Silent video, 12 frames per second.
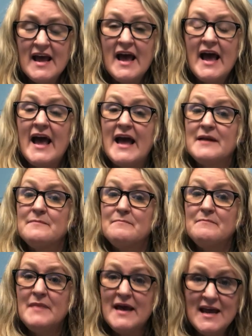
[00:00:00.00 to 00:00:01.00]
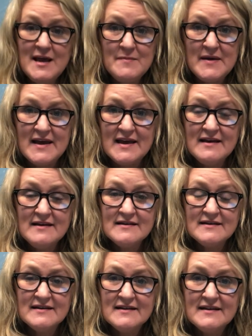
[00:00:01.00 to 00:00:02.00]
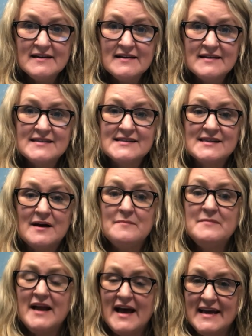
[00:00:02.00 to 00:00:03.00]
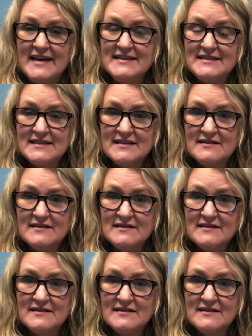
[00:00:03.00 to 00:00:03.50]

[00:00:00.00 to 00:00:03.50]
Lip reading: And maybe some night